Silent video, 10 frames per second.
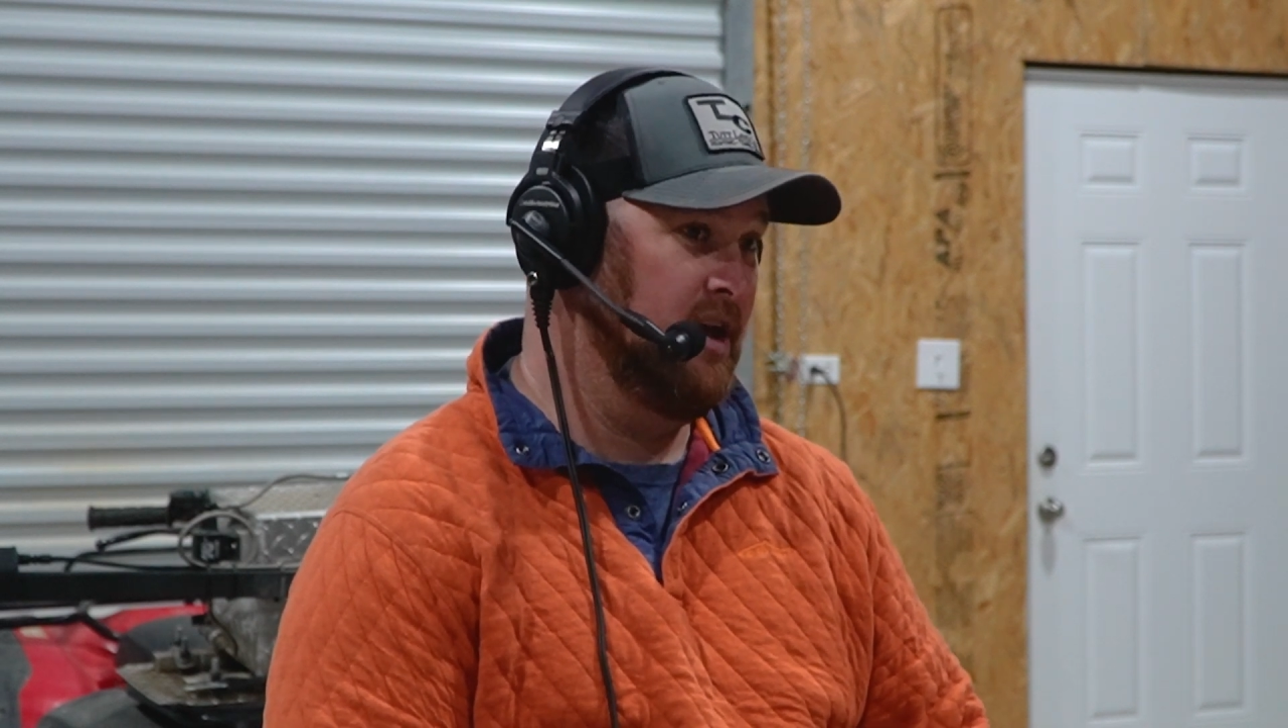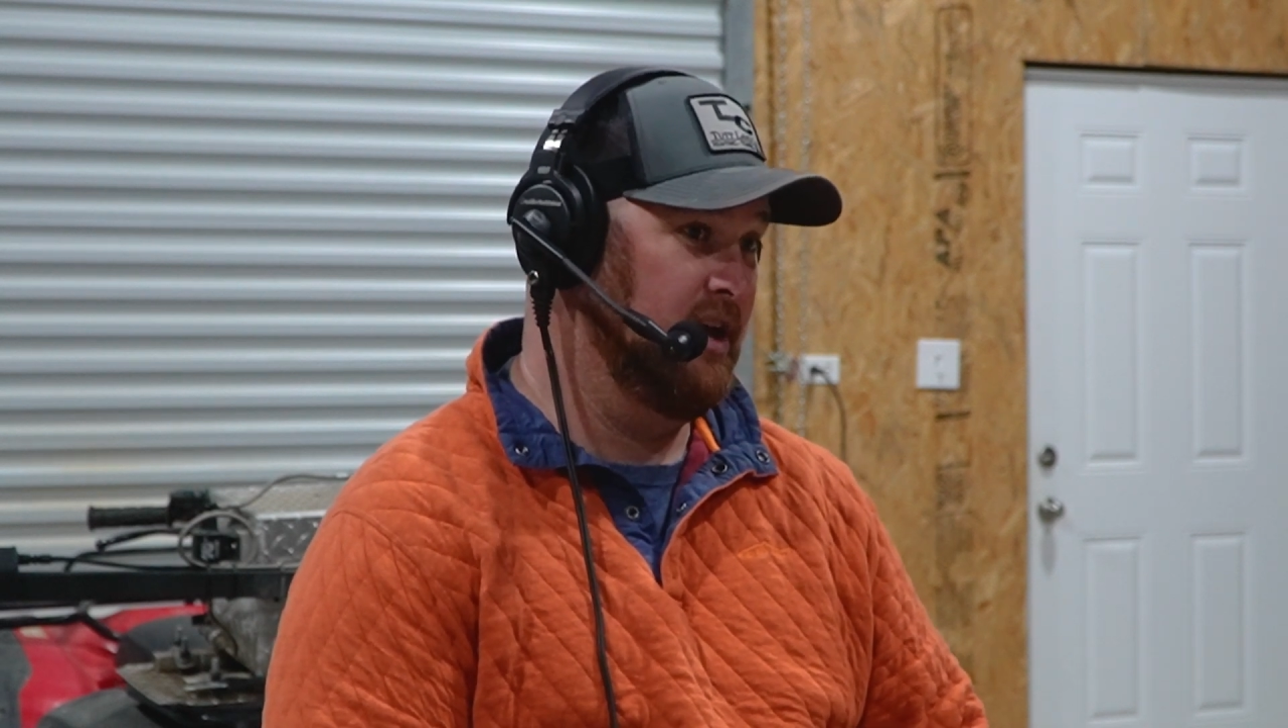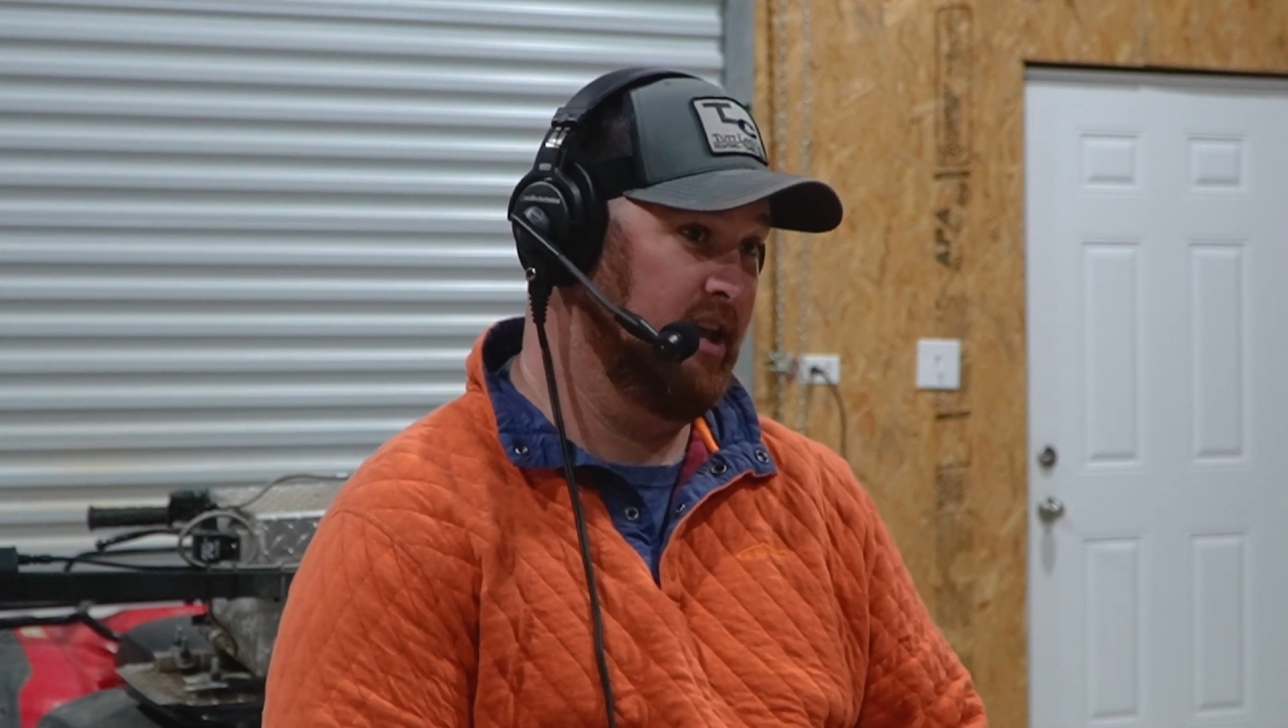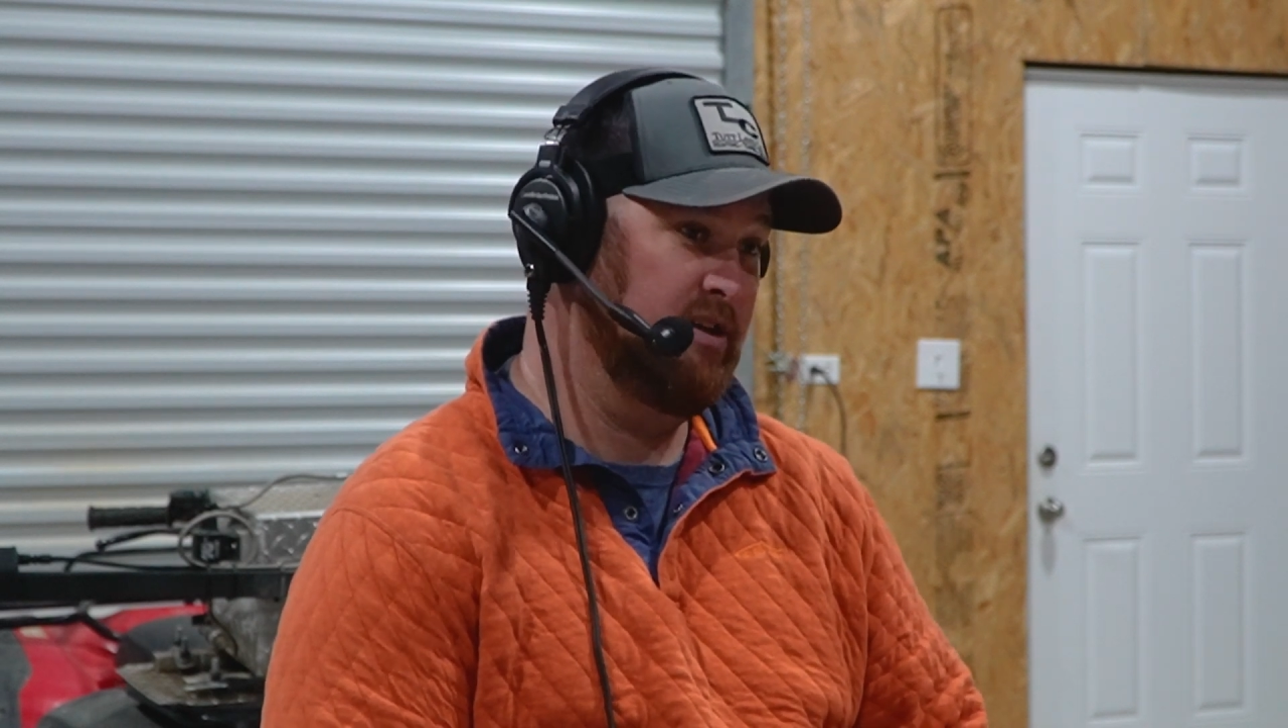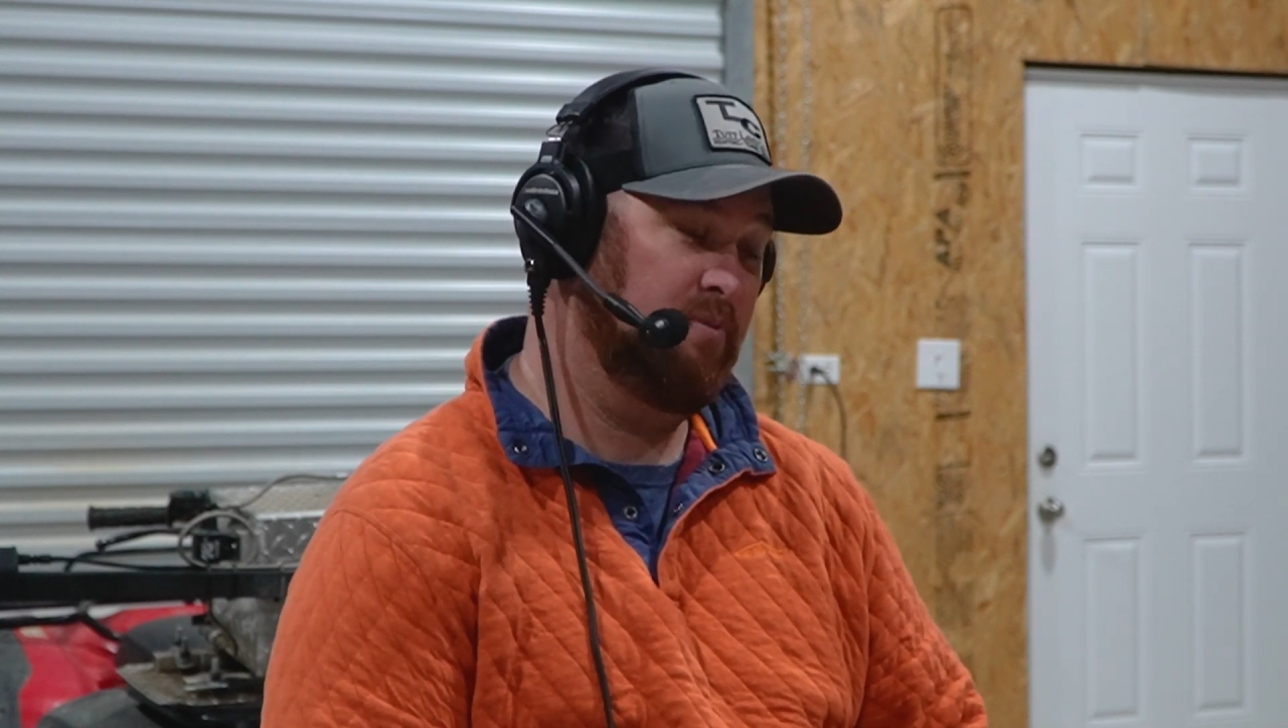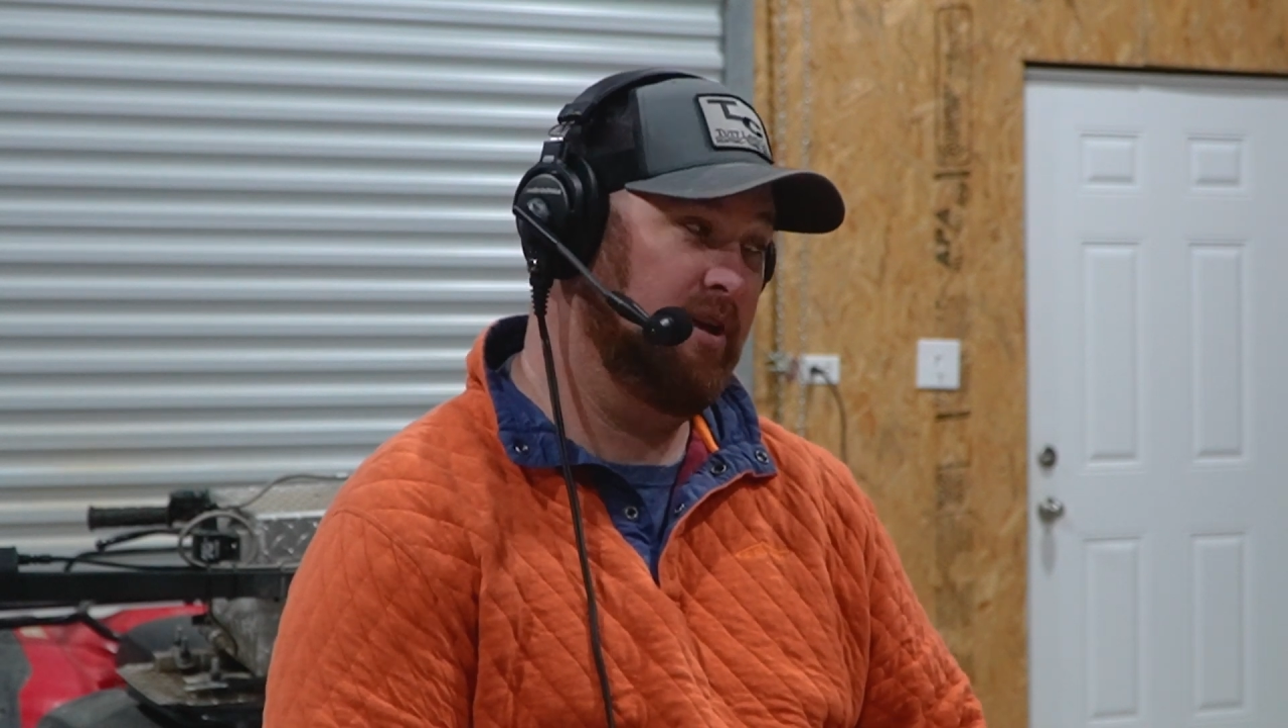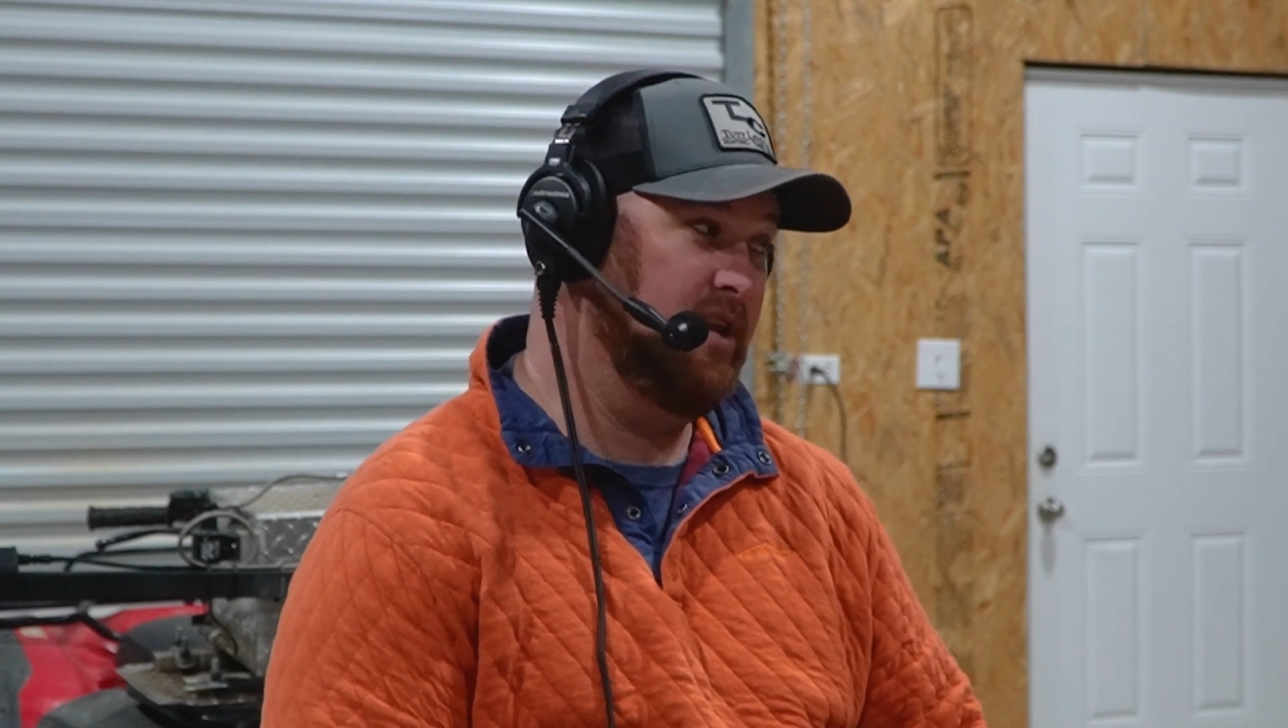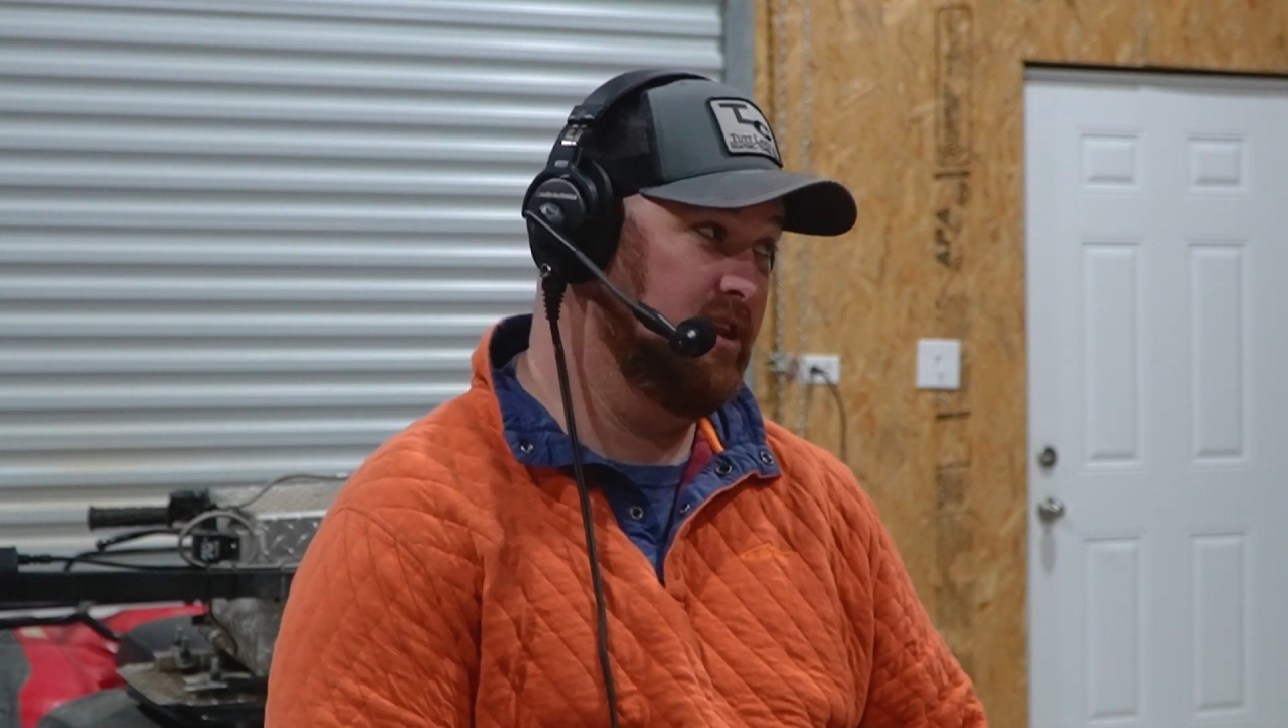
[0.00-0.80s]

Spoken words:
and there's plenty